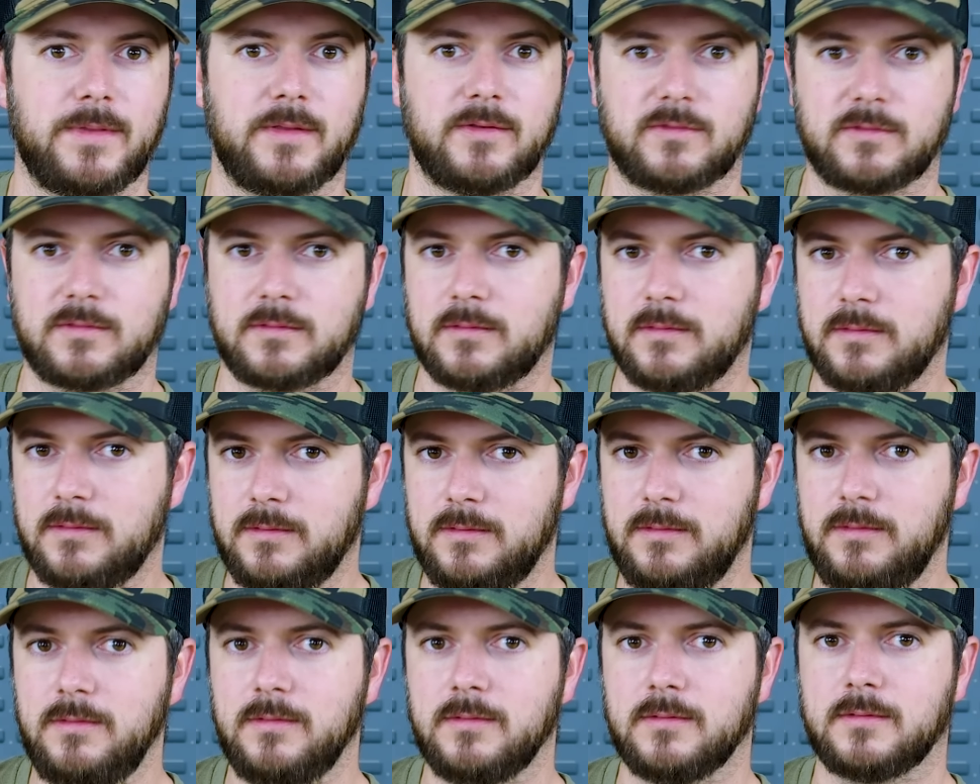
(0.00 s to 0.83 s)
It's
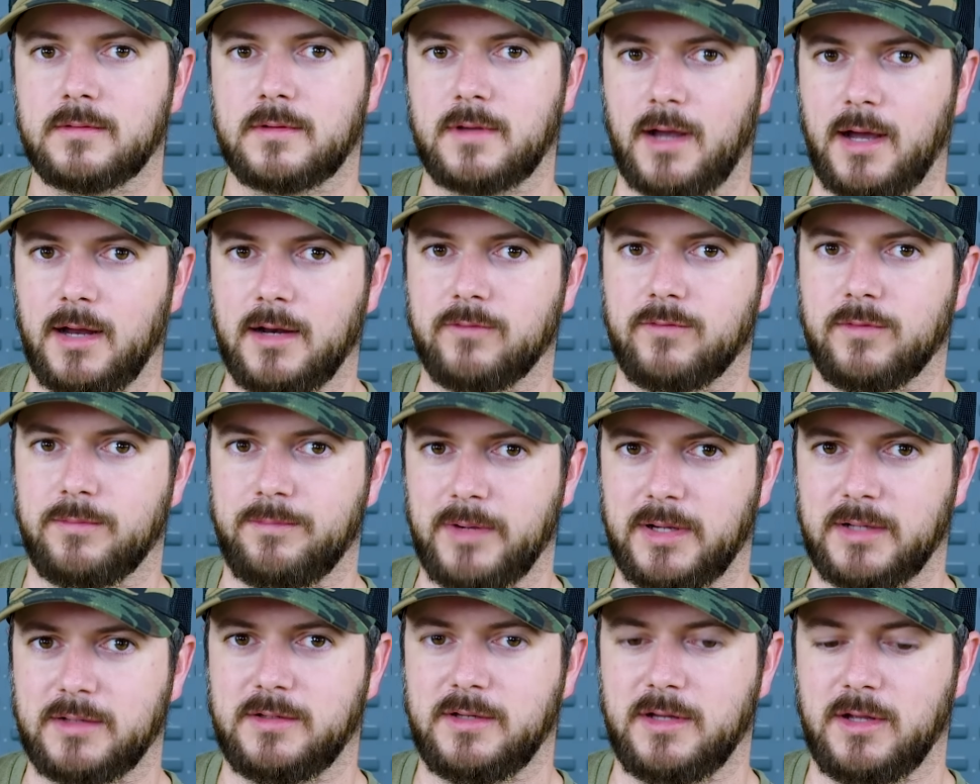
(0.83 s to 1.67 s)
kind of a
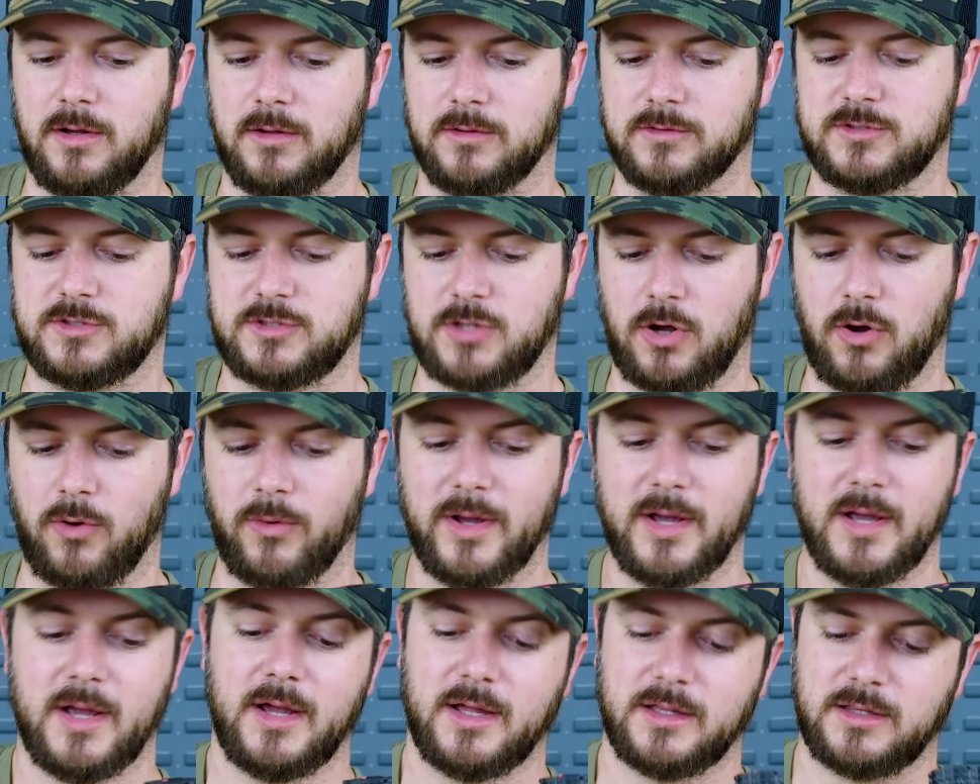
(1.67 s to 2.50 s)
big deal.
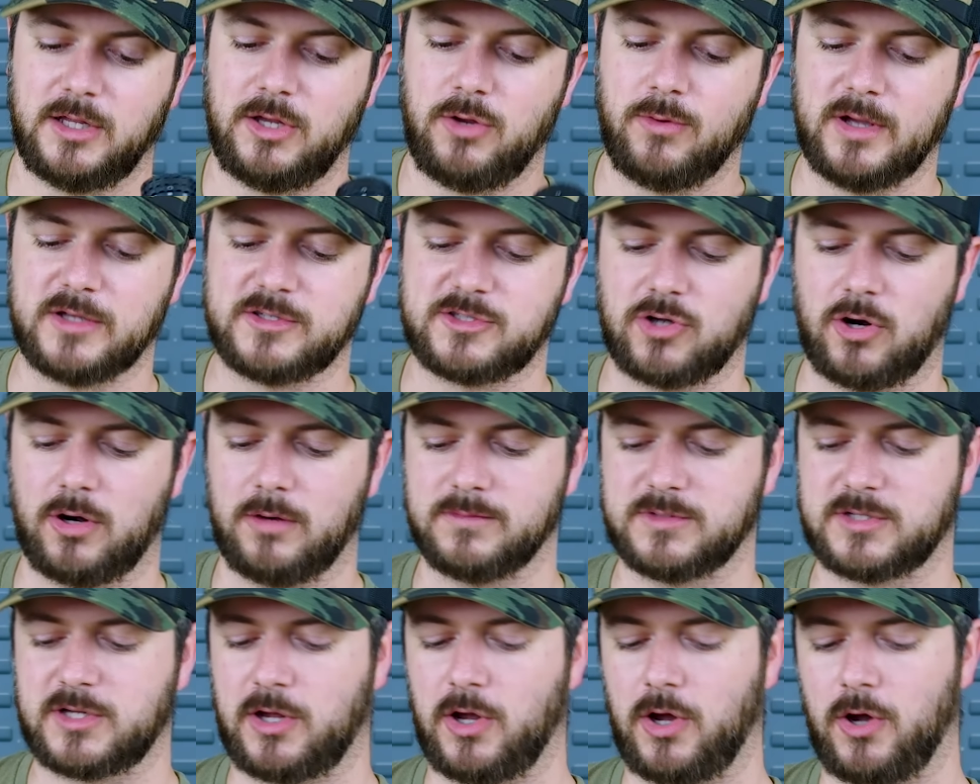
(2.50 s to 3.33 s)
So the US
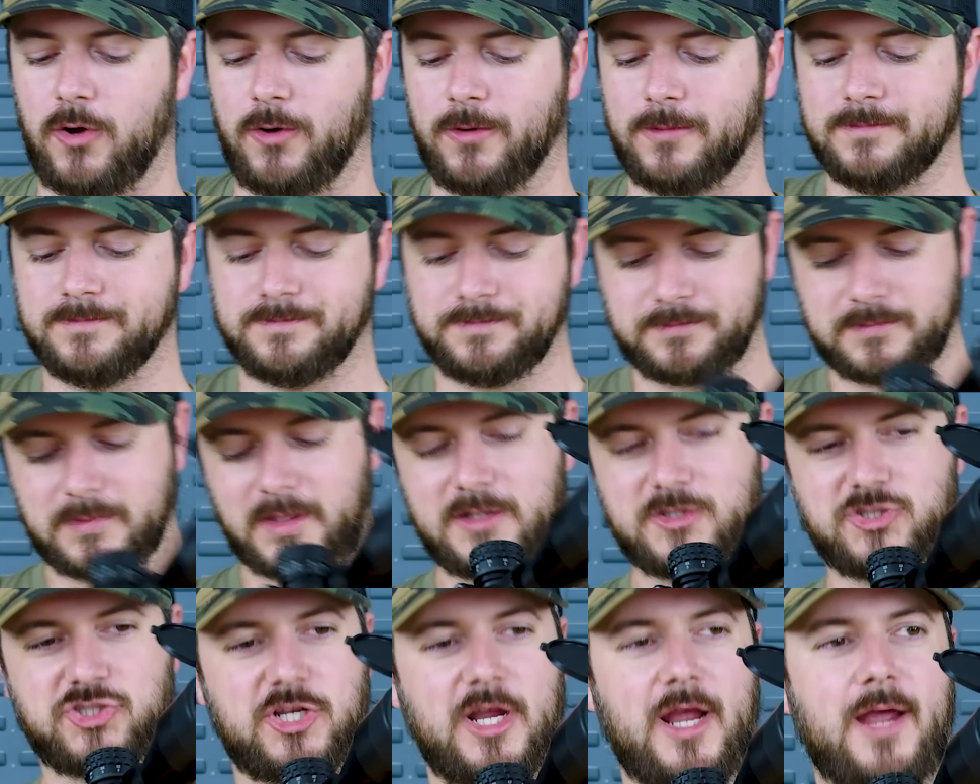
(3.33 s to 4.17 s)
Arms Co
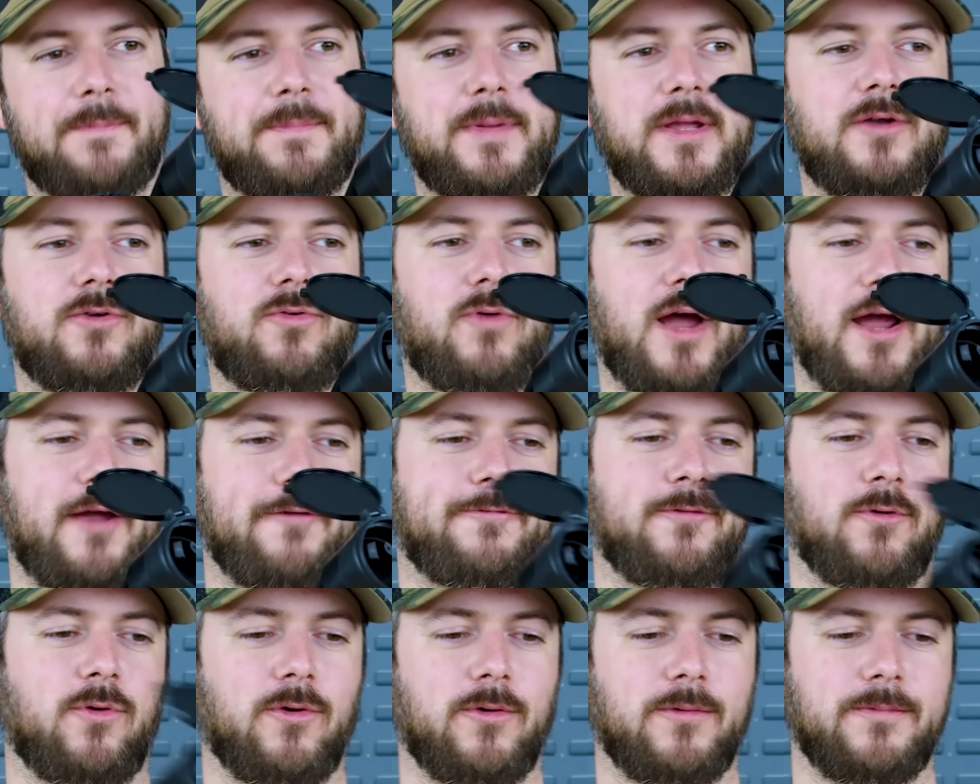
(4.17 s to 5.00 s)
champion
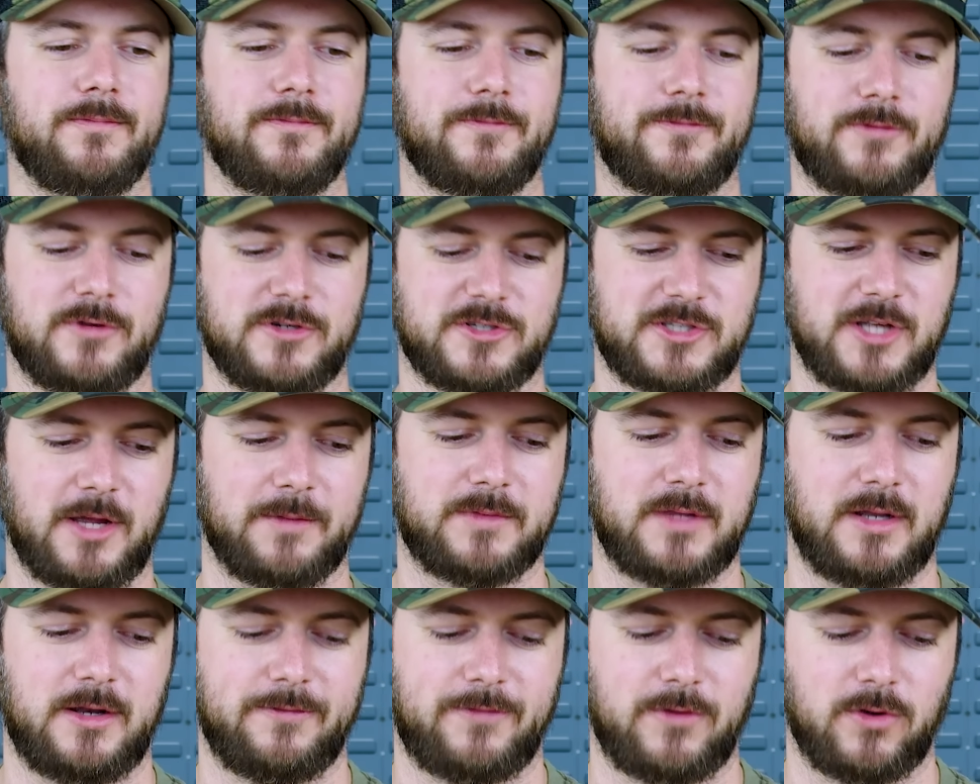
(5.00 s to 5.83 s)
rifle for
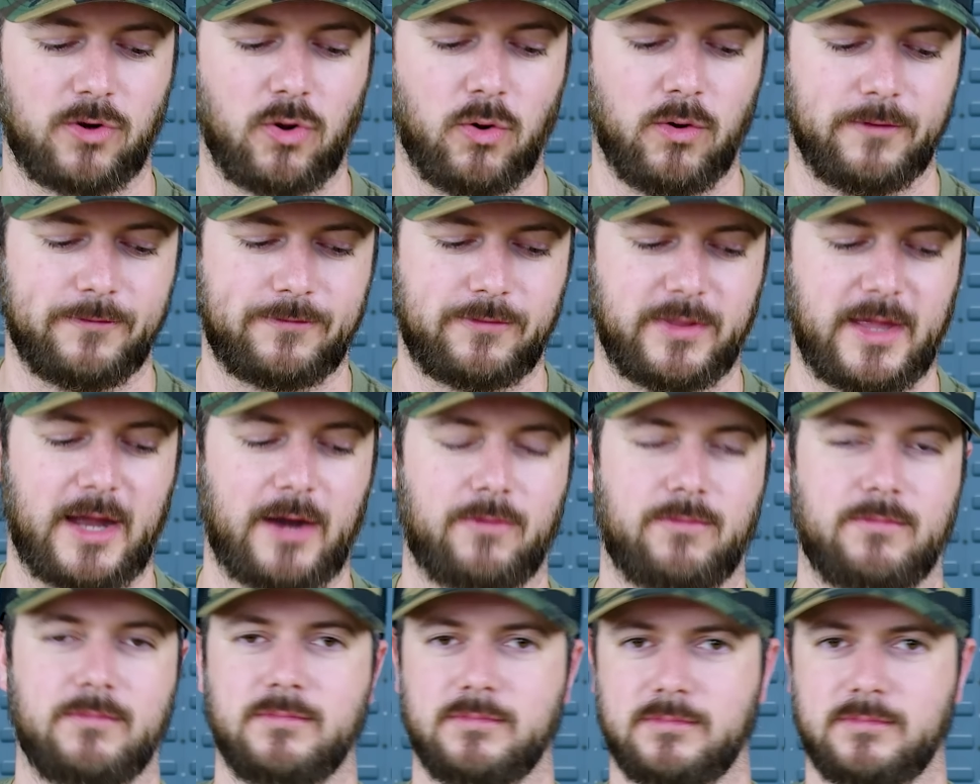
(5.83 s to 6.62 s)
something if you're going for that